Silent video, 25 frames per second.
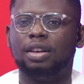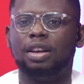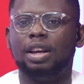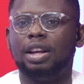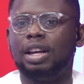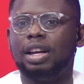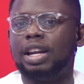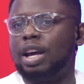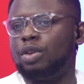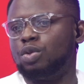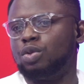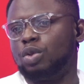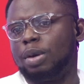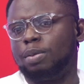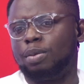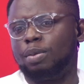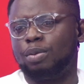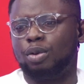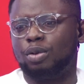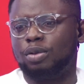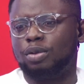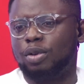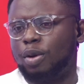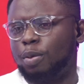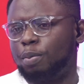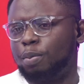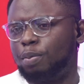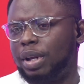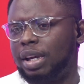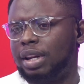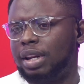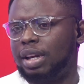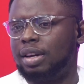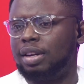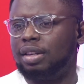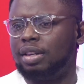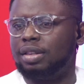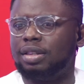That's why people complain
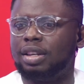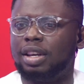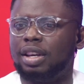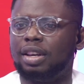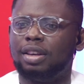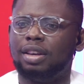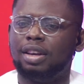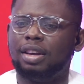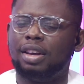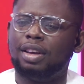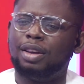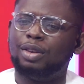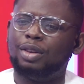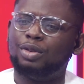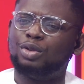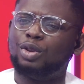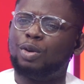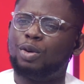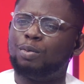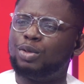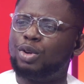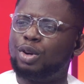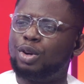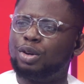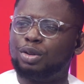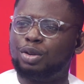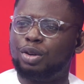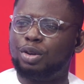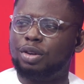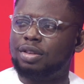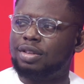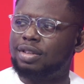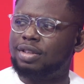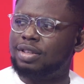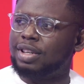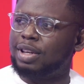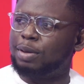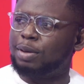and they say some doctors
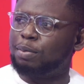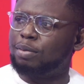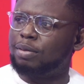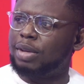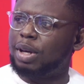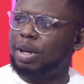seem a